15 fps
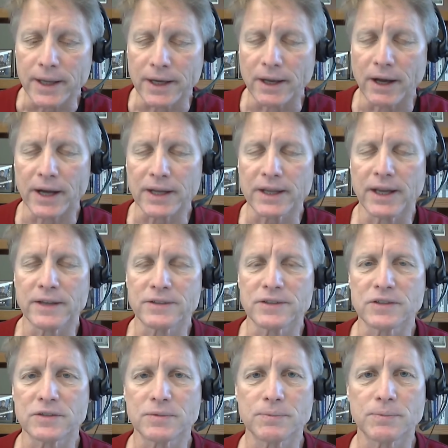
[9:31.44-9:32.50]
In a lot of
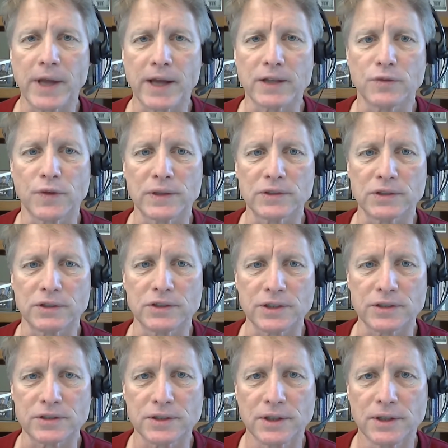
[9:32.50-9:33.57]
cases, hedge funds are
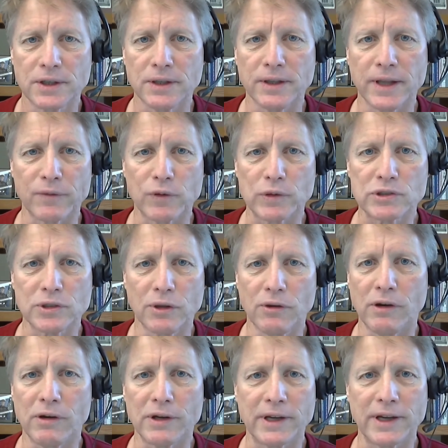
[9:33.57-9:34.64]
just leveraged
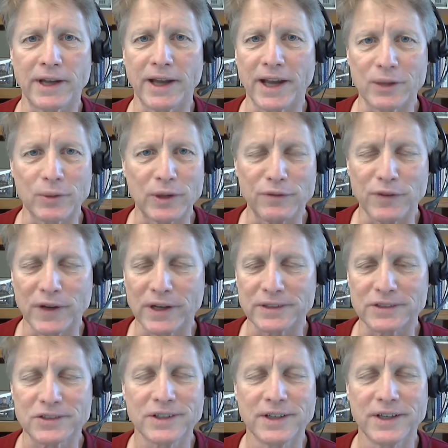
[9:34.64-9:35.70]
long equity
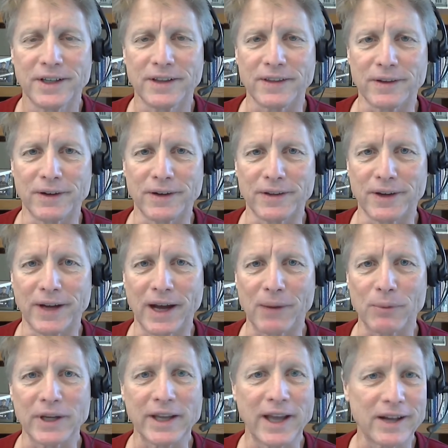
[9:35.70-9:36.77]
funds they're, they're
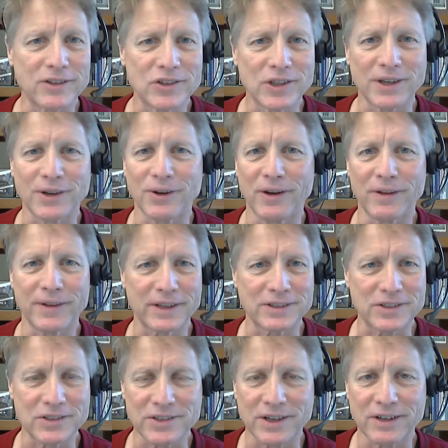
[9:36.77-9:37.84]
not really hedging at all
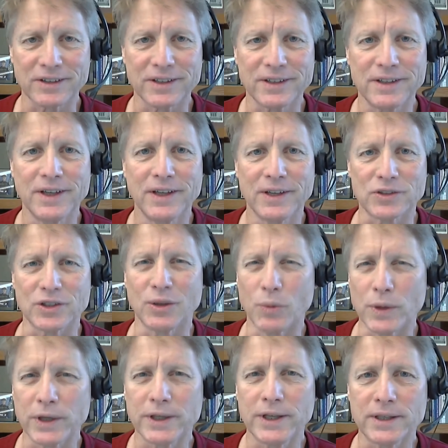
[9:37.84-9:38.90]
necessarily. So you
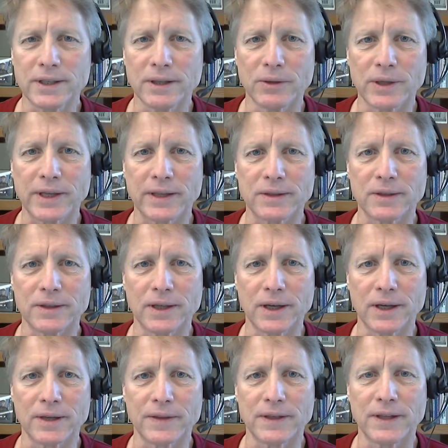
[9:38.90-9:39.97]
really need to look at the,
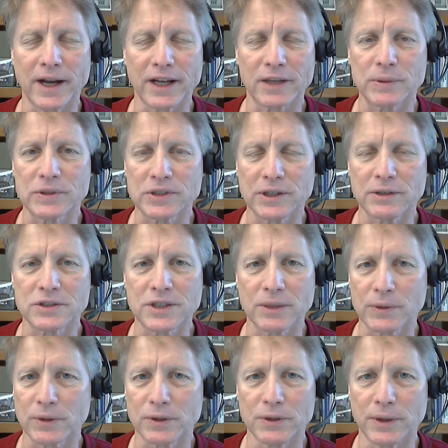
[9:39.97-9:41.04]
uh, the documents to
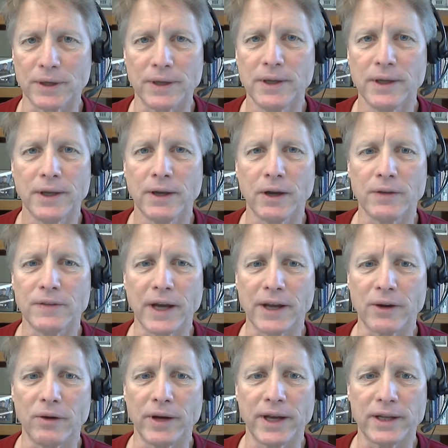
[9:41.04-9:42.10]
understand what they're doing.
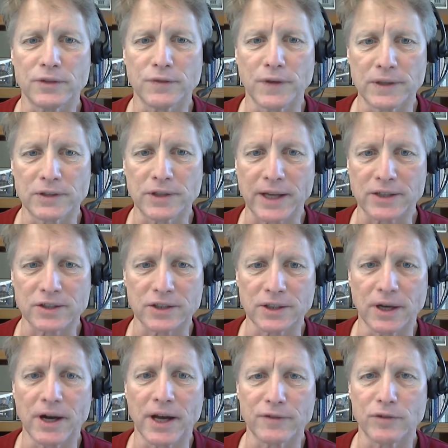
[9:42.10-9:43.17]
Not all hedge funds,
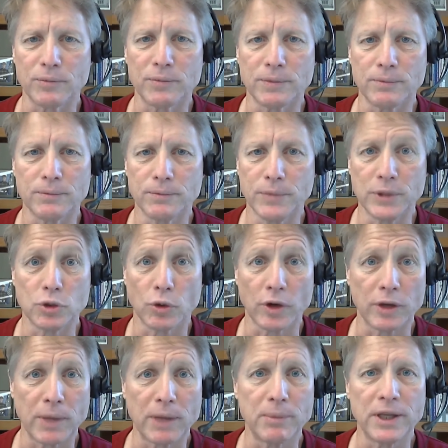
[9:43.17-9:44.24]
actually, a lot of them,
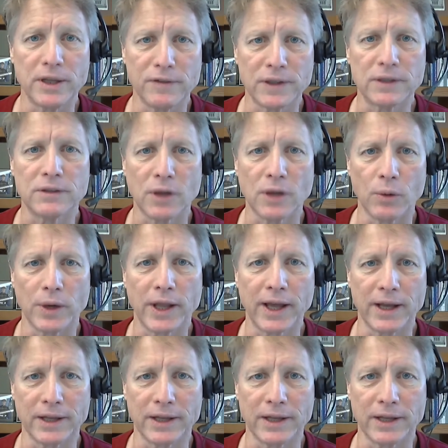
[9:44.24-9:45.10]
majority maybe even, don't